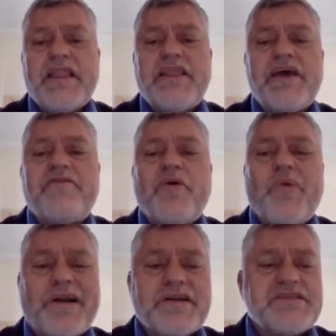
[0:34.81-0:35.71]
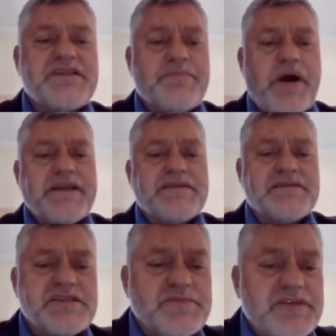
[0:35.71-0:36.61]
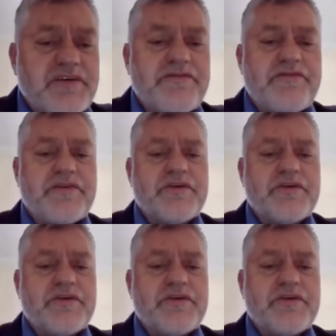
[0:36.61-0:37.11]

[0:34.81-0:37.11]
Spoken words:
and therefore warrants a debate in terms of